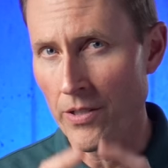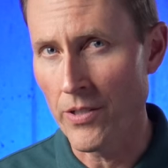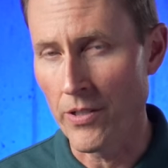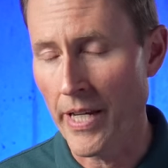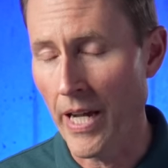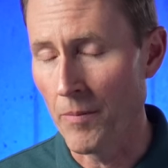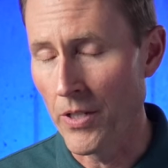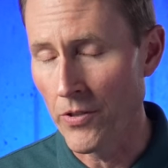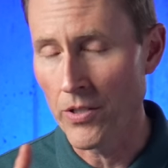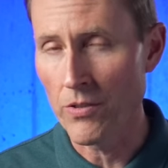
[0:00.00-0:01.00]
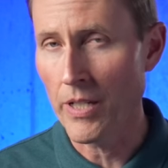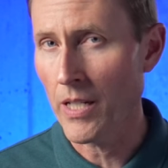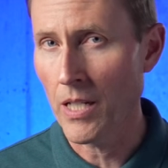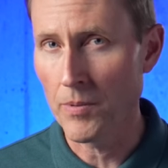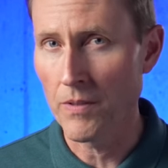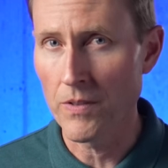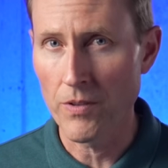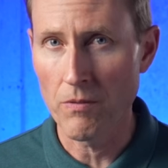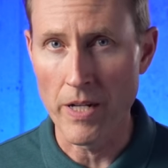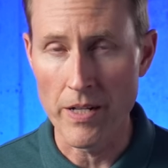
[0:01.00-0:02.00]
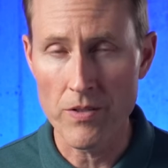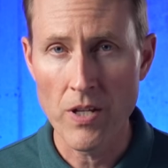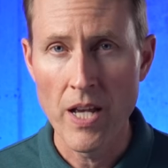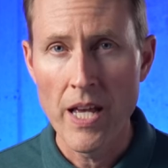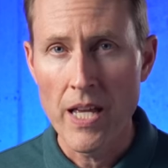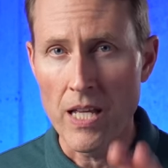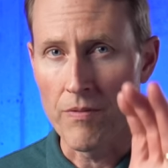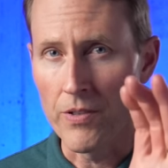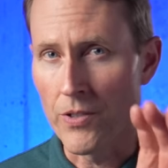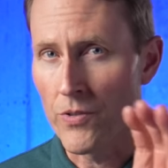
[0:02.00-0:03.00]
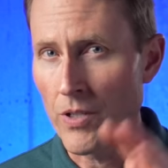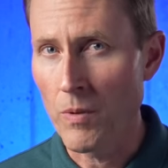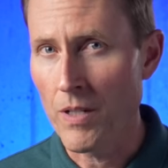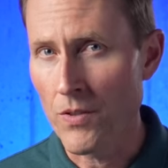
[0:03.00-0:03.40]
into your camera. And you can do that a couple of different ways. If you're using one of